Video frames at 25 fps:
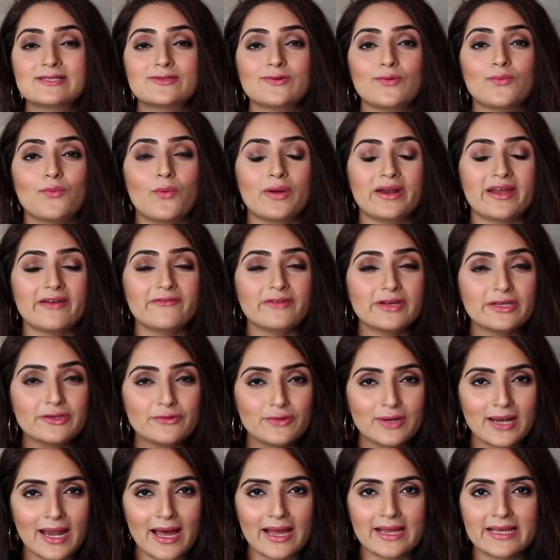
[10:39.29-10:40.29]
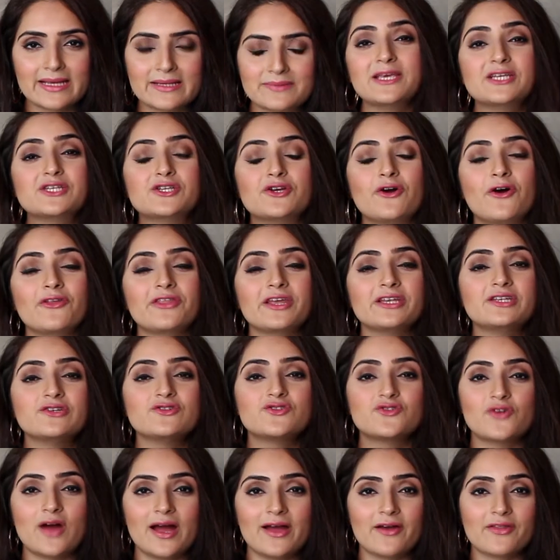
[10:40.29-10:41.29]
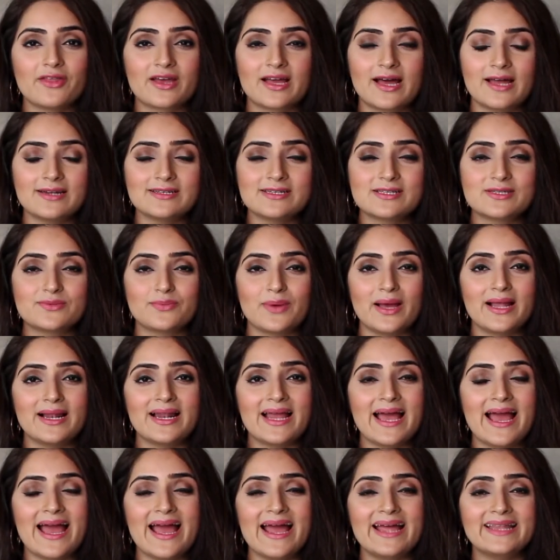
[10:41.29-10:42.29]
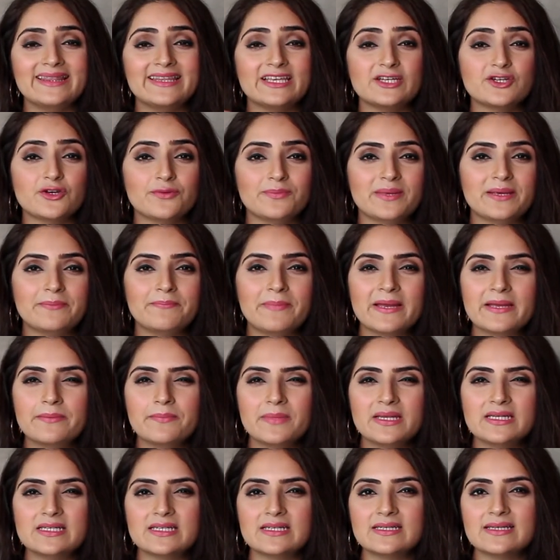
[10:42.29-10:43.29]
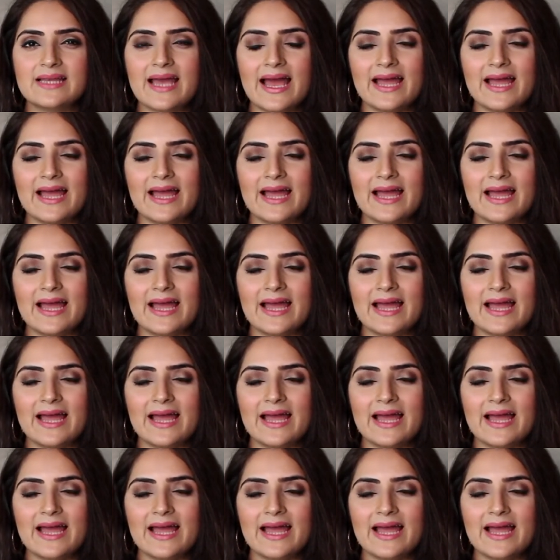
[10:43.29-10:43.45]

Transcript: So whatever you like, make sure that you try out the colors well, and they should be pigmented,